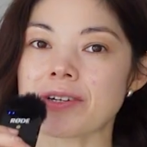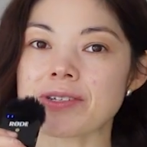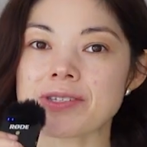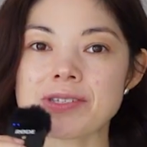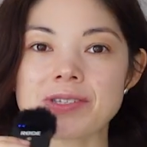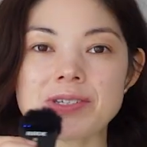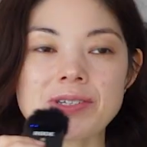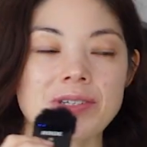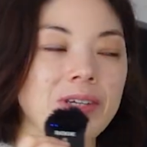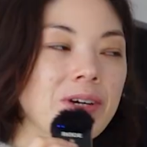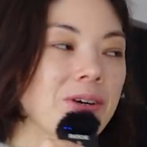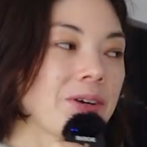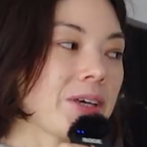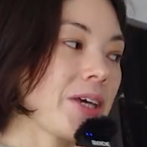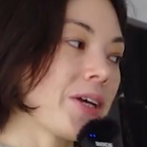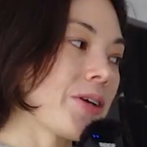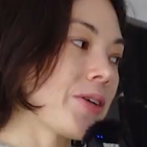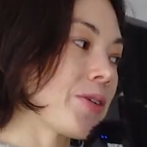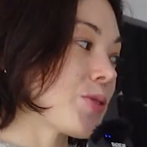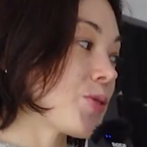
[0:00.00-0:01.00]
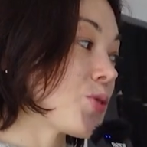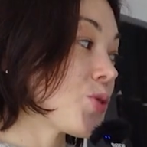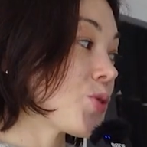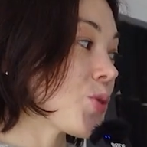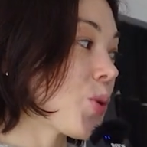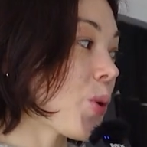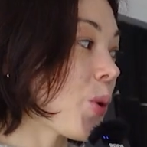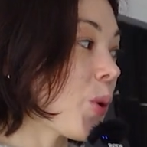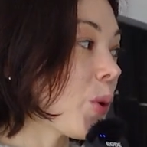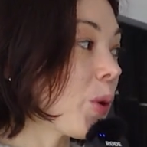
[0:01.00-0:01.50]
studio here in
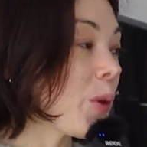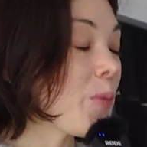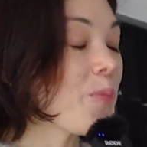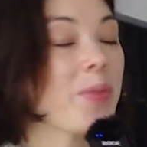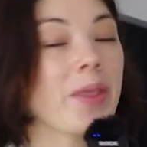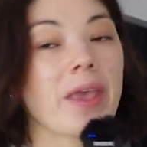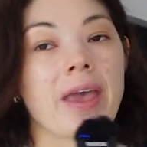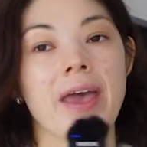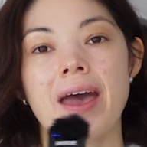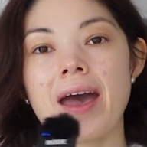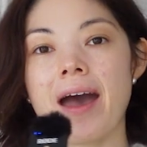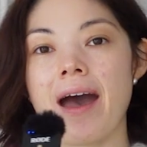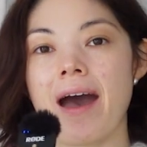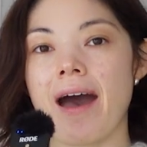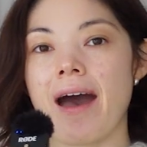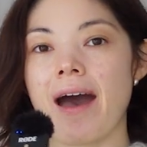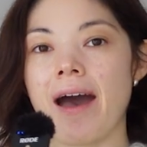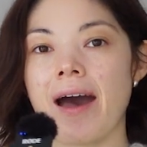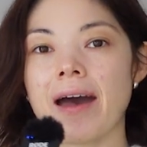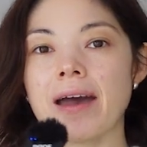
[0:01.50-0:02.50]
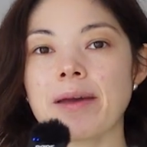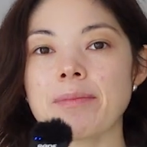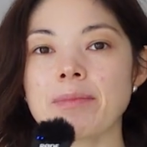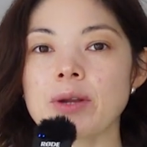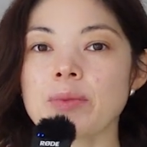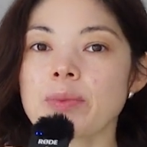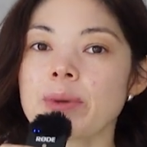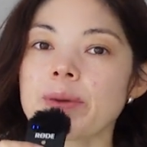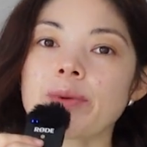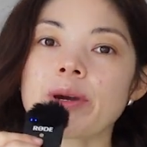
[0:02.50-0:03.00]
Seoul, I'm
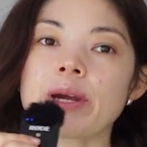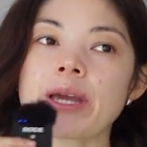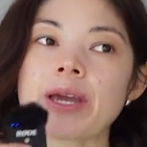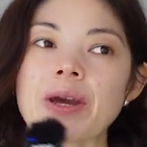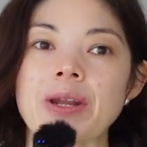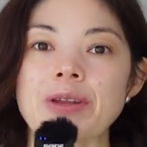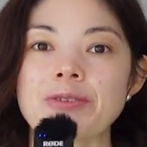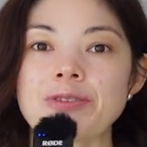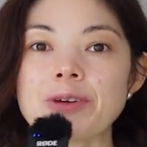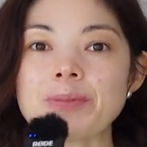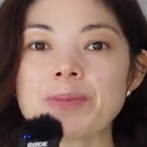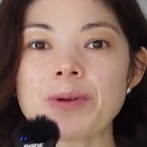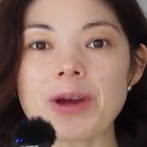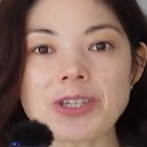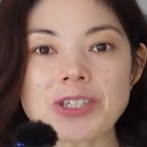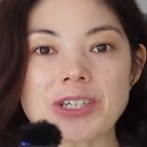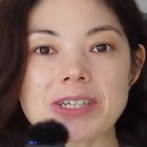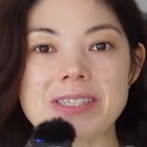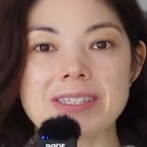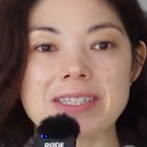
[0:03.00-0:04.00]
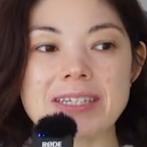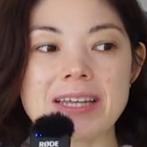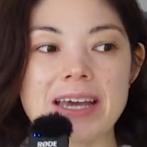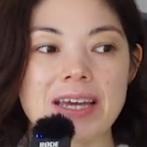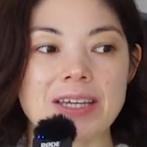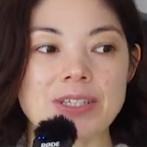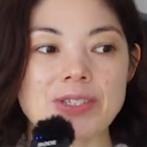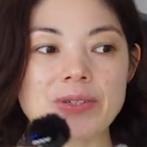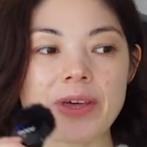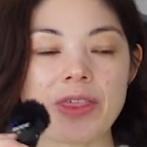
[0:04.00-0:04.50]
going to be working on a few projects
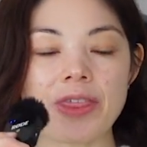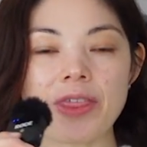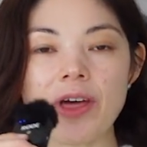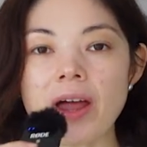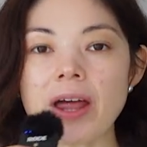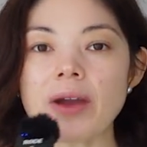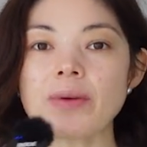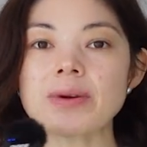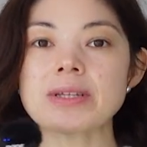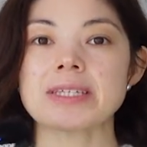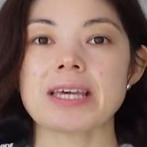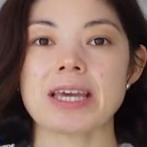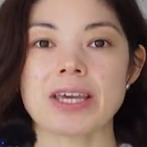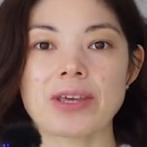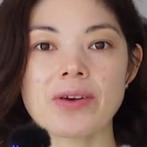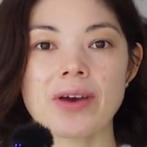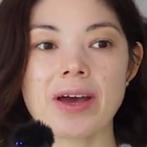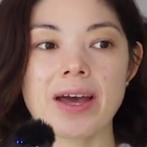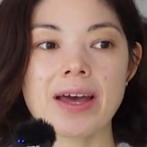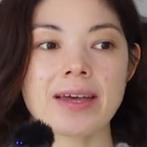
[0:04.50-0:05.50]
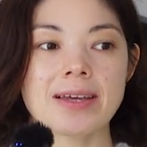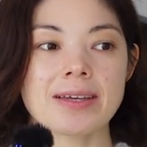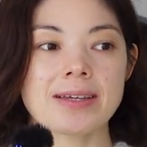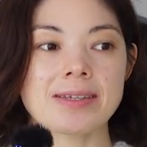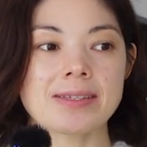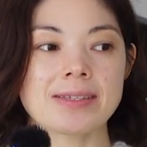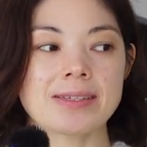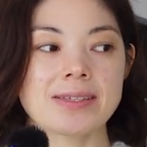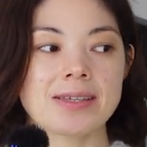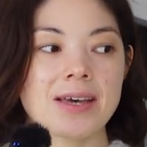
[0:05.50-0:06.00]
today. So I thought I would take you
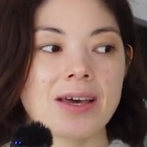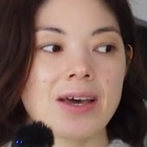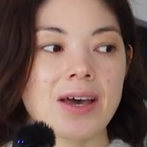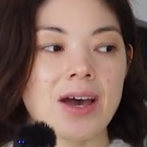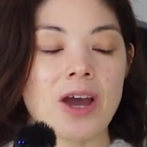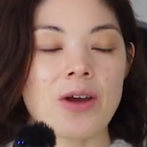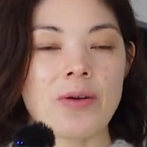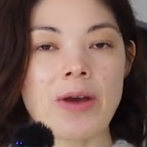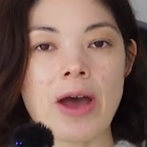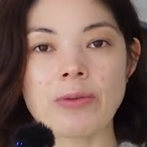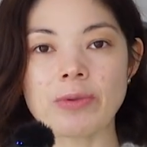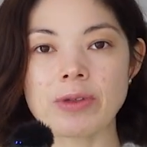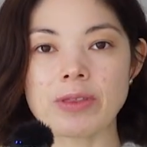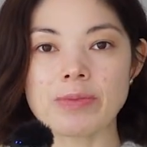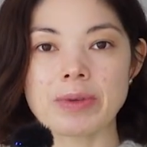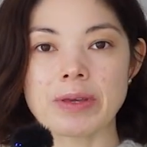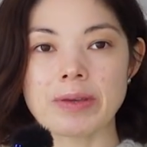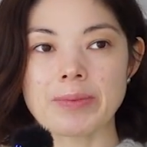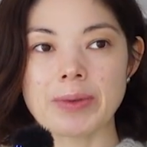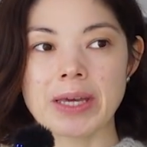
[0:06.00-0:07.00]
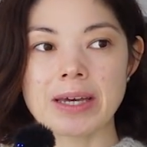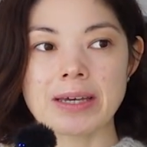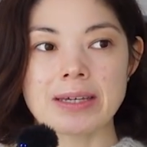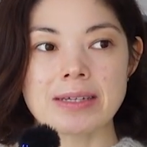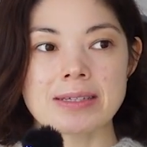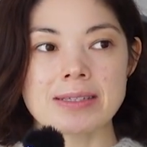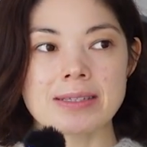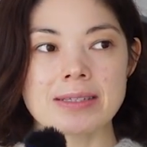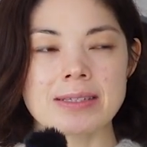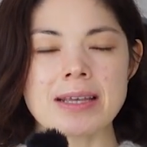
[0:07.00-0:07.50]
guys around with me
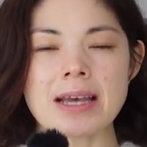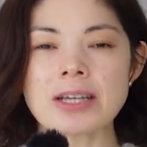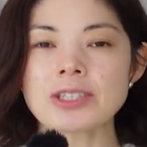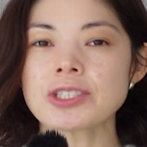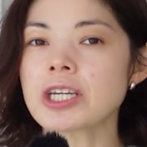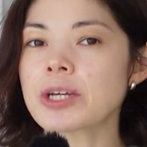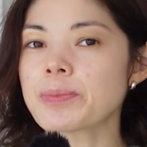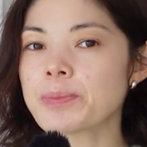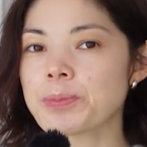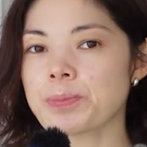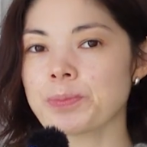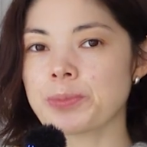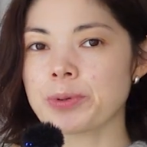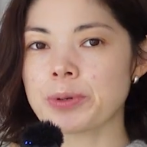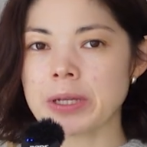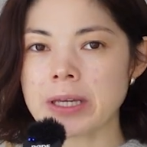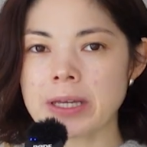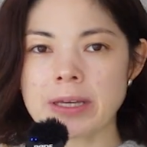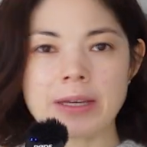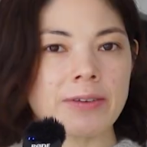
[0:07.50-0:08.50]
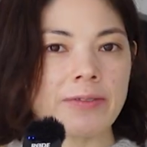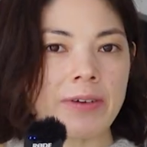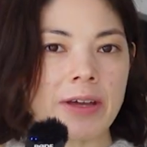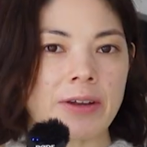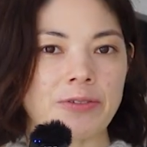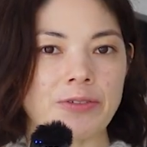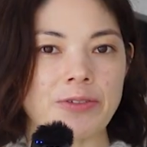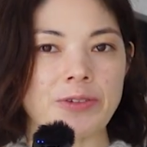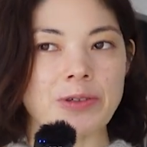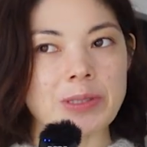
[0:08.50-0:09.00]
because it's actually a pretty
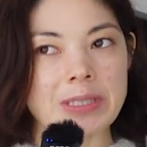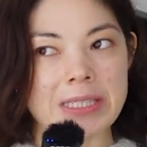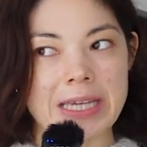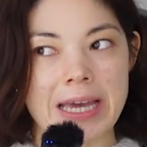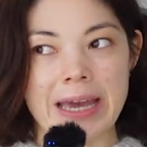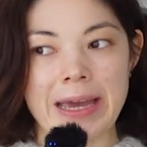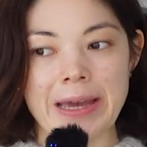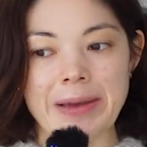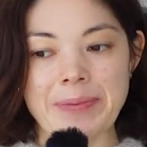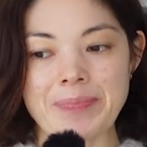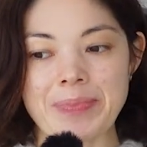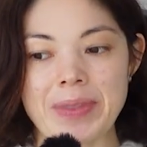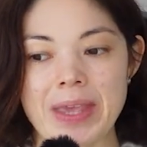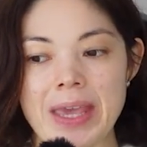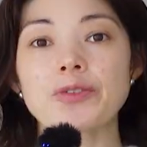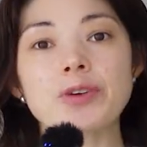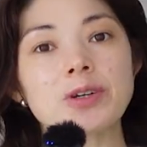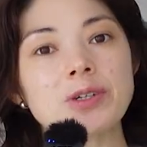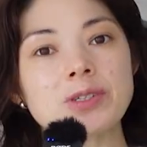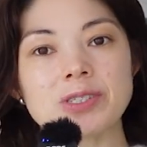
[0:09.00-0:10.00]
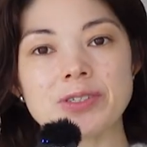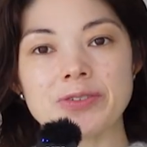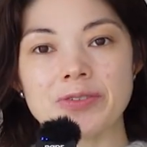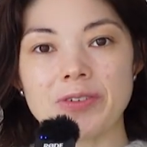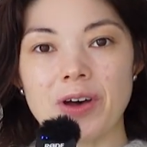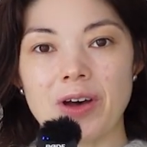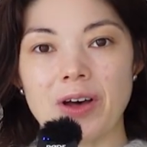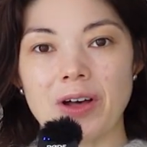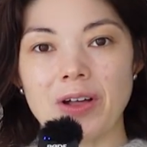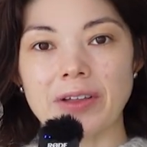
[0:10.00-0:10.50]
eventful day. First of
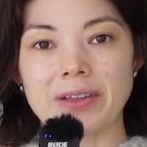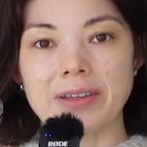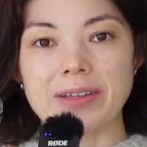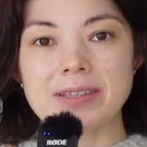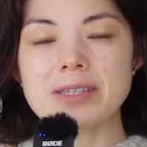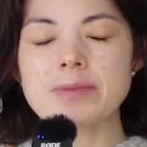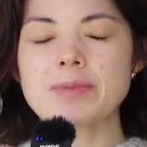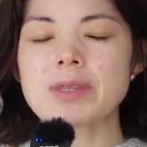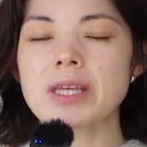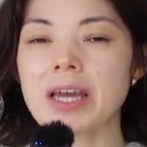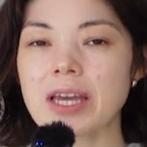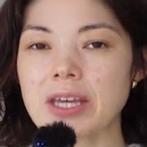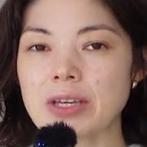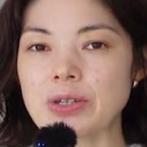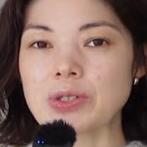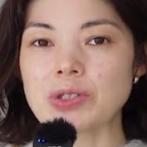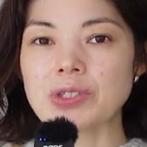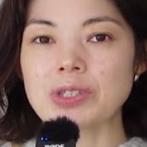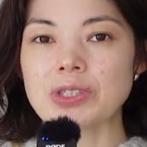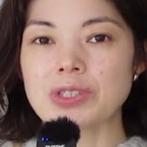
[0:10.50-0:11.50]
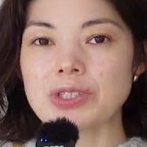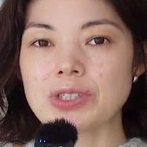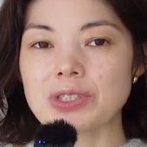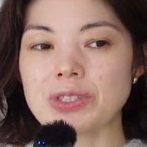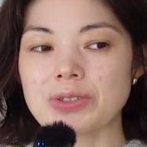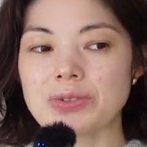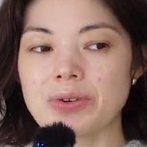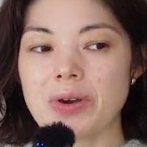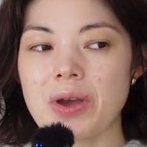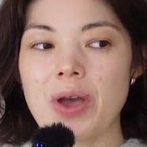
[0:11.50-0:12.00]
all, something I usually
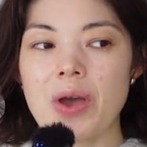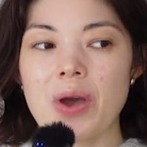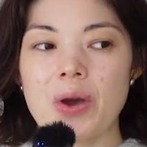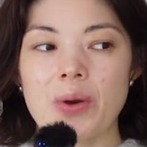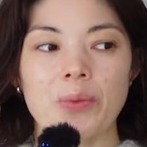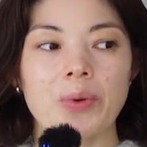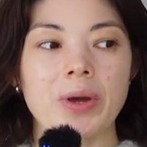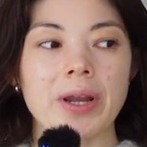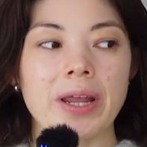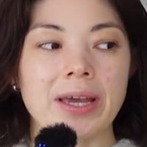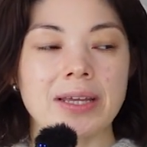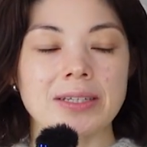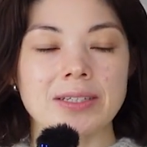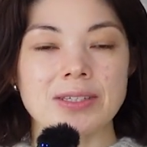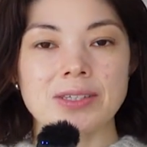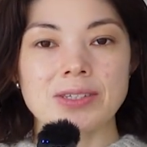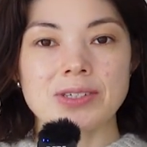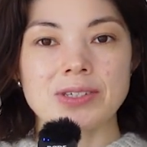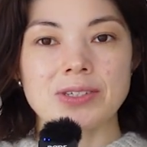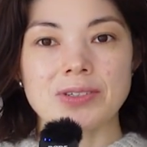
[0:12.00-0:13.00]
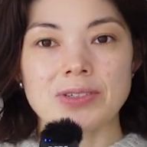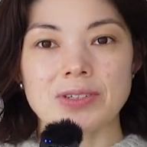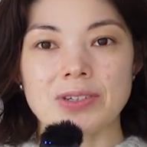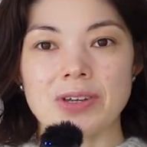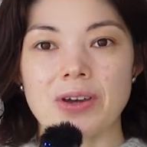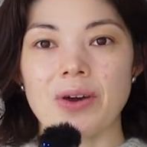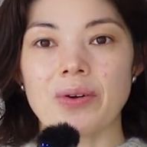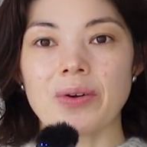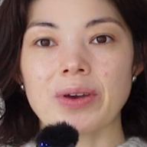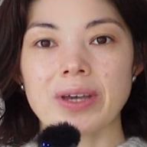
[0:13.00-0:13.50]
do when I get to the
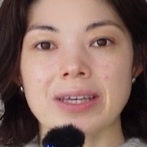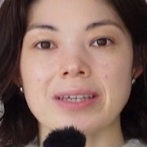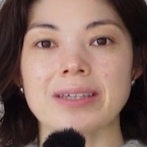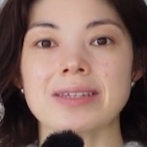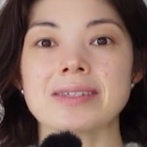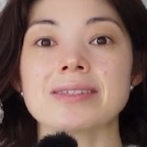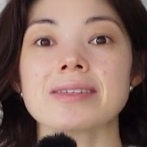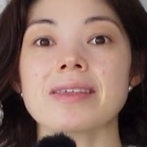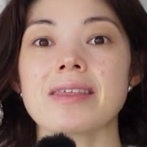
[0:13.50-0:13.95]
studio is